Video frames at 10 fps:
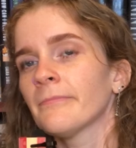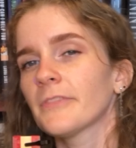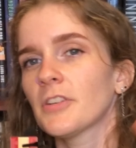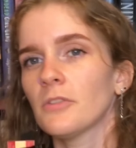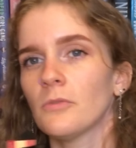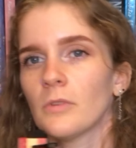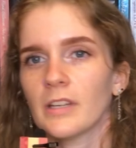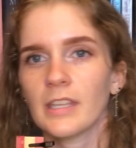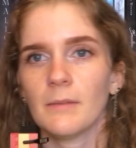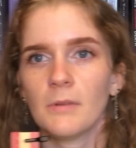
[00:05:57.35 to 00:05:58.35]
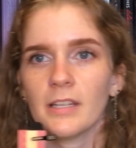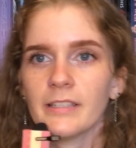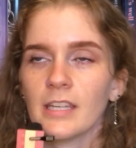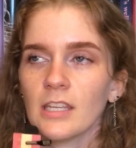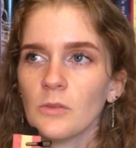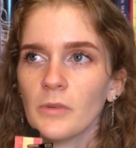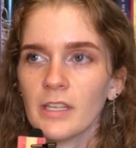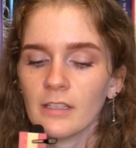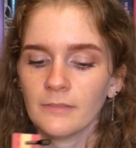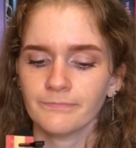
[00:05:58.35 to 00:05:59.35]
to keep
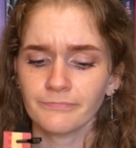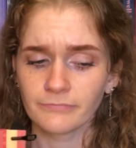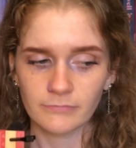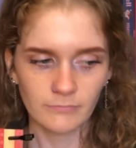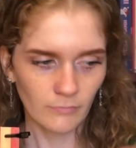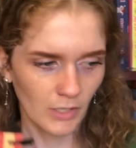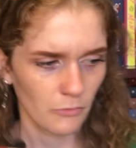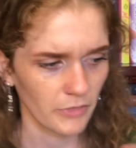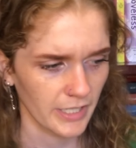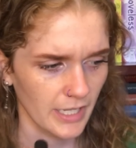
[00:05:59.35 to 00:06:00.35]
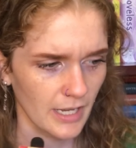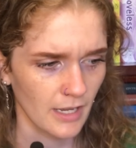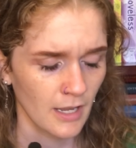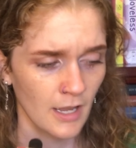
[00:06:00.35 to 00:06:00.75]
continuing reading it.